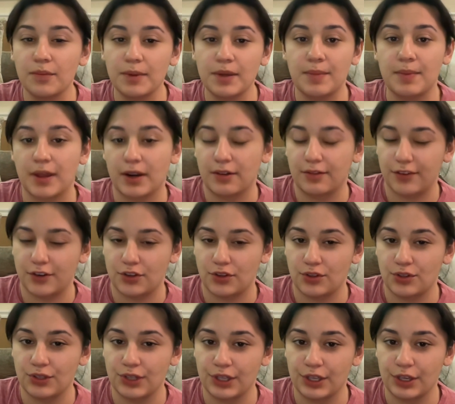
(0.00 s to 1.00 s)
beneficial
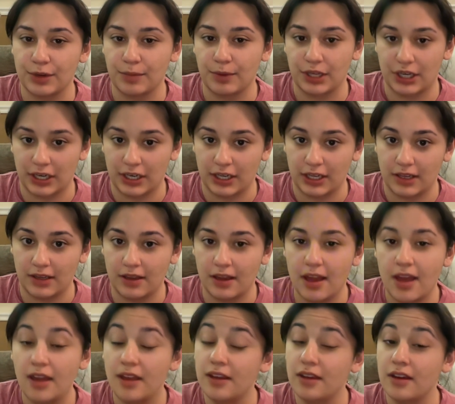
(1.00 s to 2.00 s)
to the community.
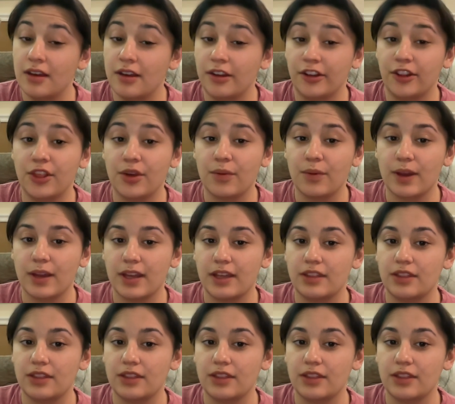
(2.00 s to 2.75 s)
Another way